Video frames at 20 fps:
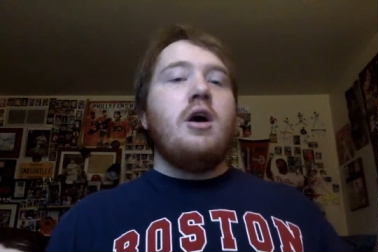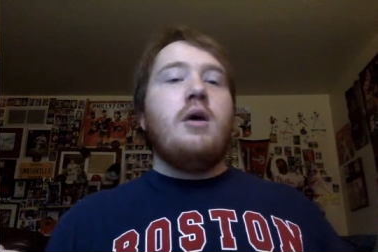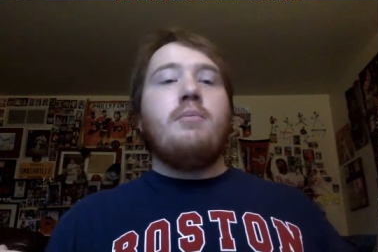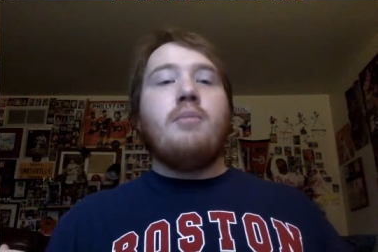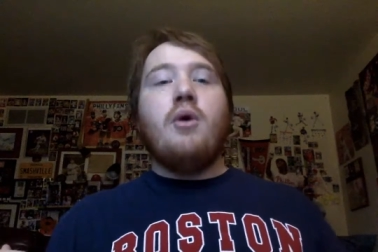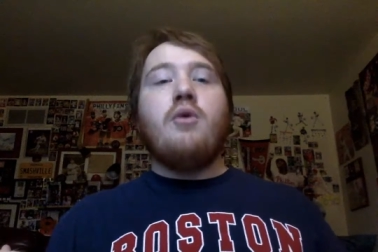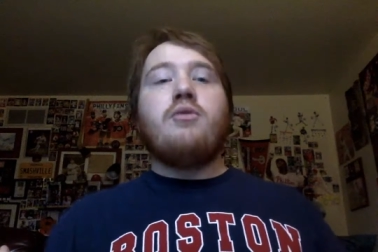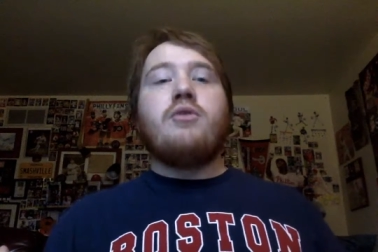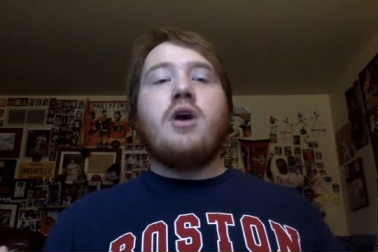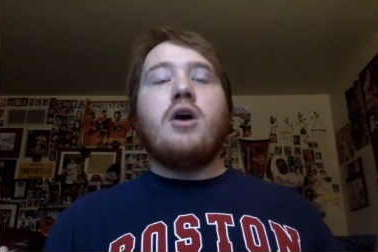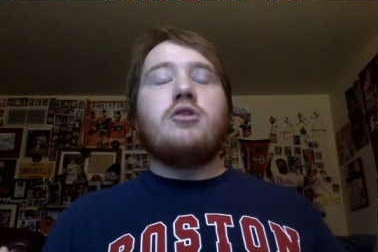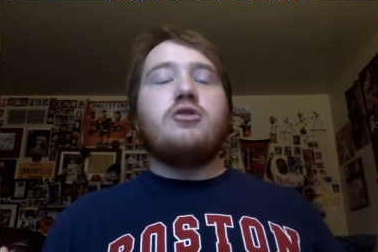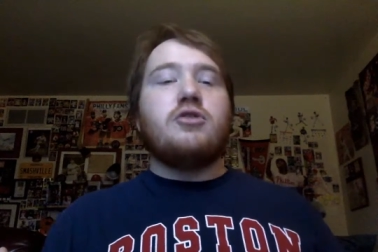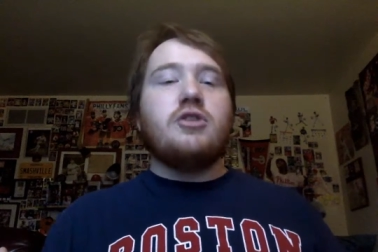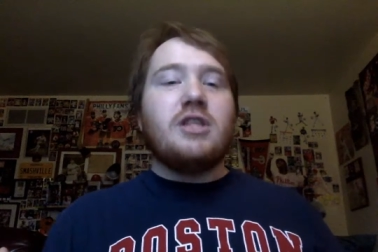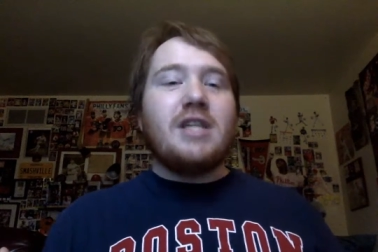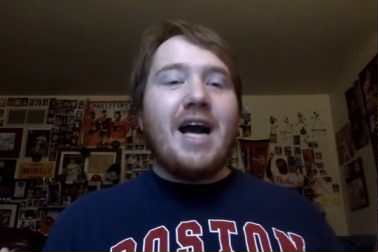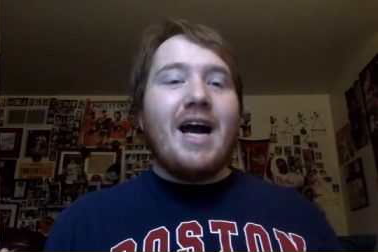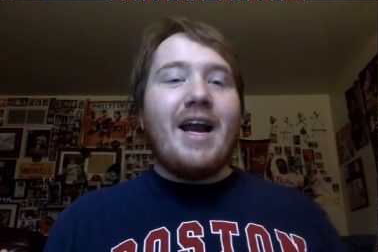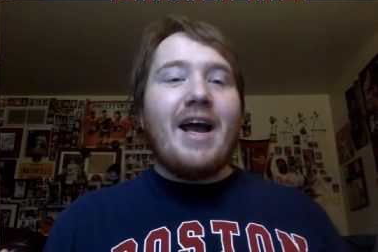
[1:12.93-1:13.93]
Both
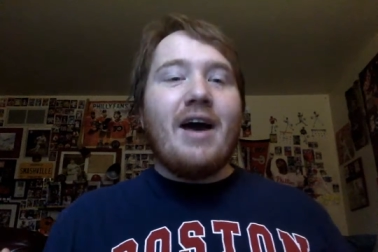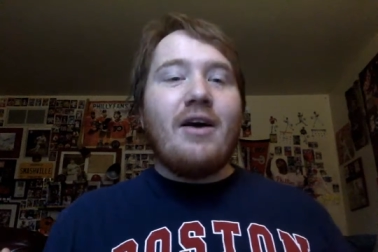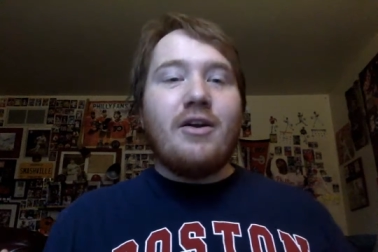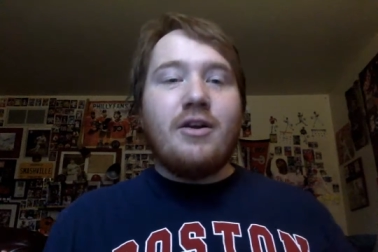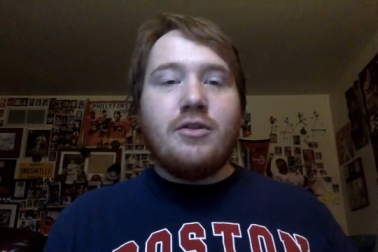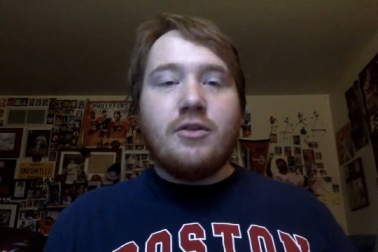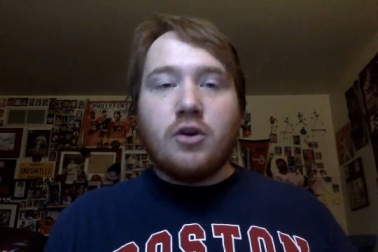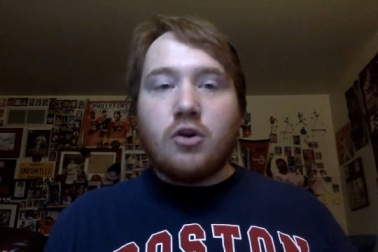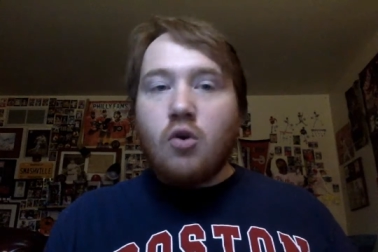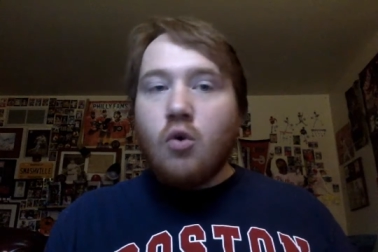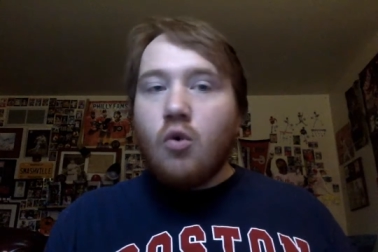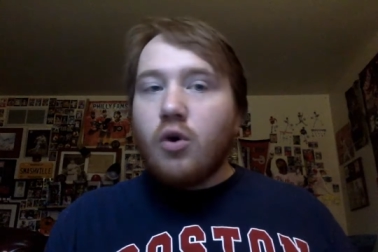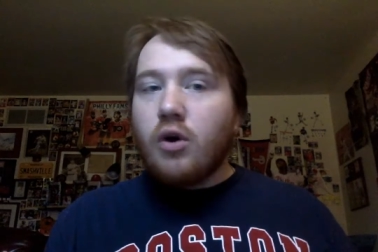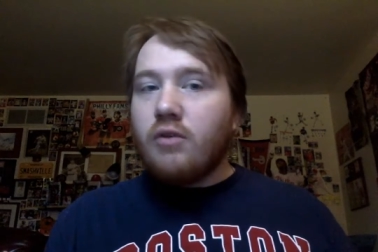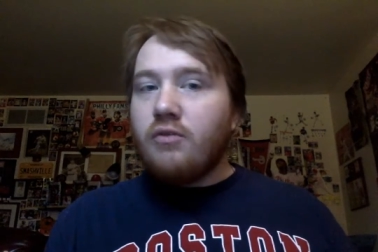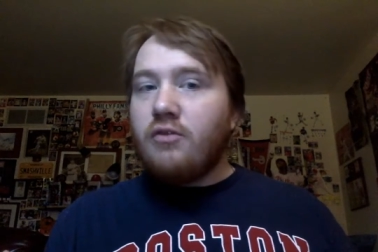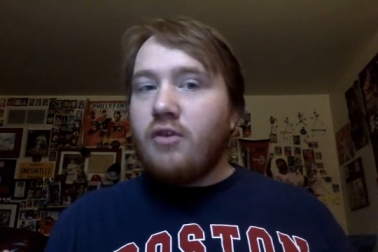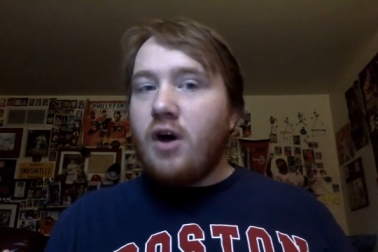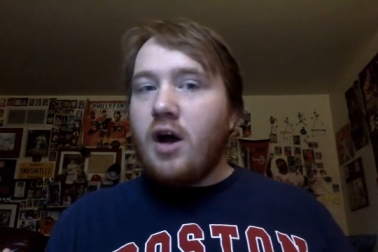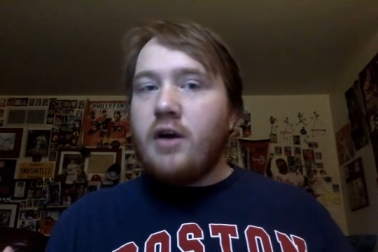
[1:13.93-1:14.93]
countries got out in the
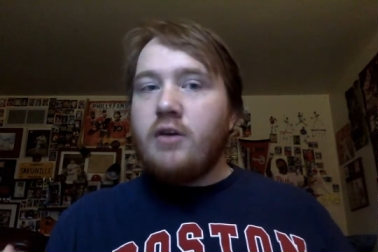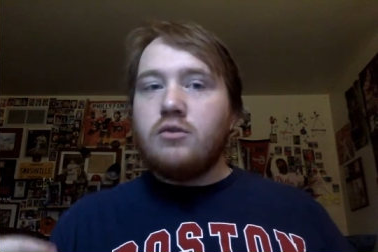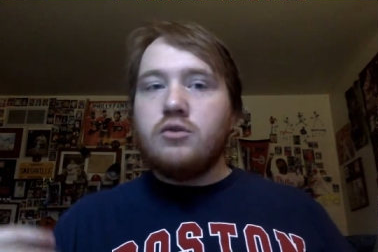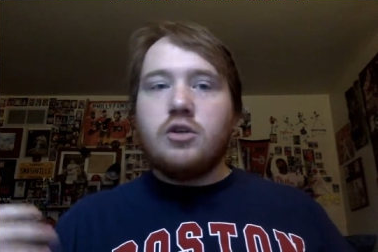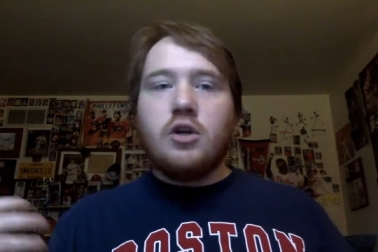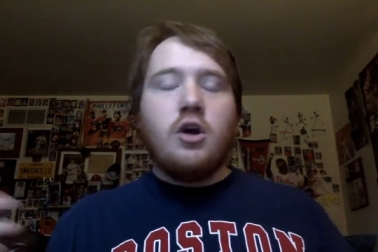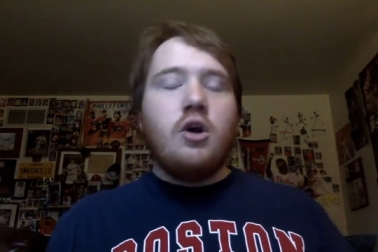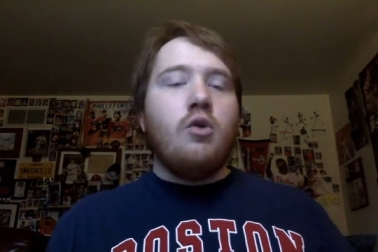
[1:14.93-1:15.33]
quarterfinals,